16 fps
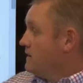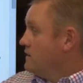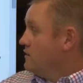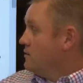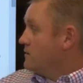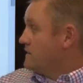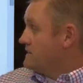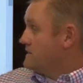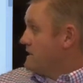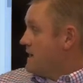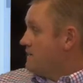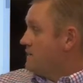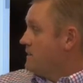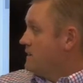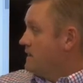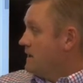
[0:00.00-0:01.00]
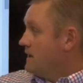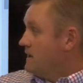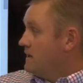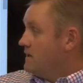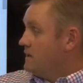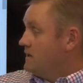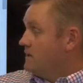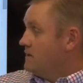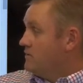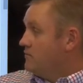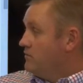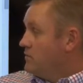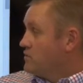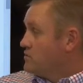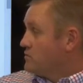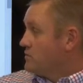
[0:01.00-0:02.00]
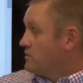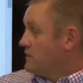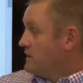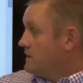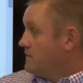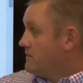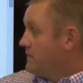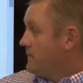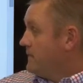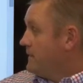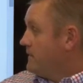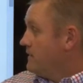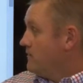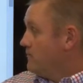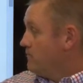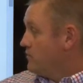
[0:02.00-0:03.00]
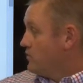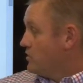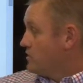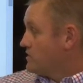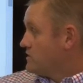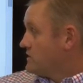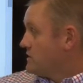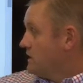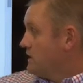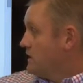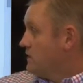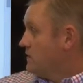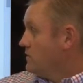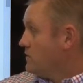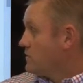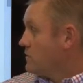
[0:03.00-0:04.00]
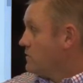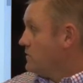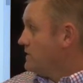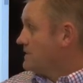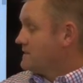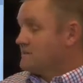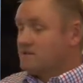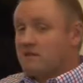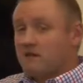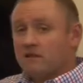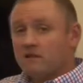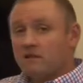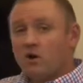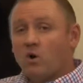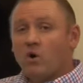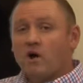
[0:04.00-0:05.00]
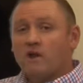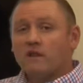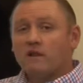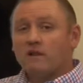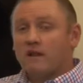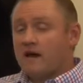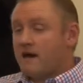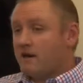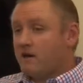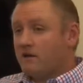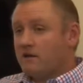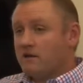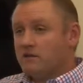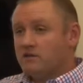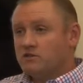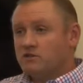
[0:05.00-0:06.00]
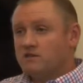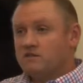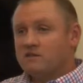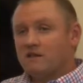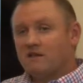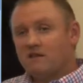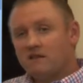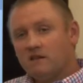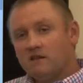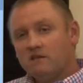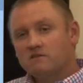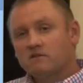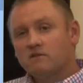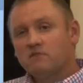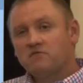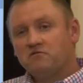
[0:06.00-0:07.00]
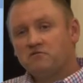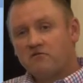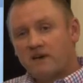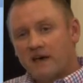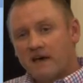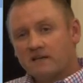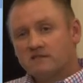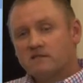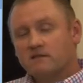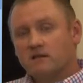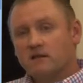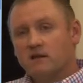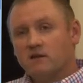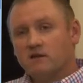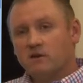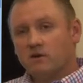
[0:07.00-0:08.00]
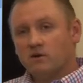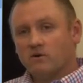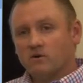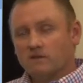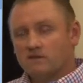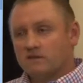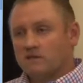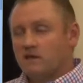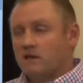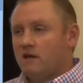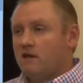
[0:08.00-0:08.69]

You examine the data individually. First, you're going to stay low on the ladder and just say, these are the facts that I noticed.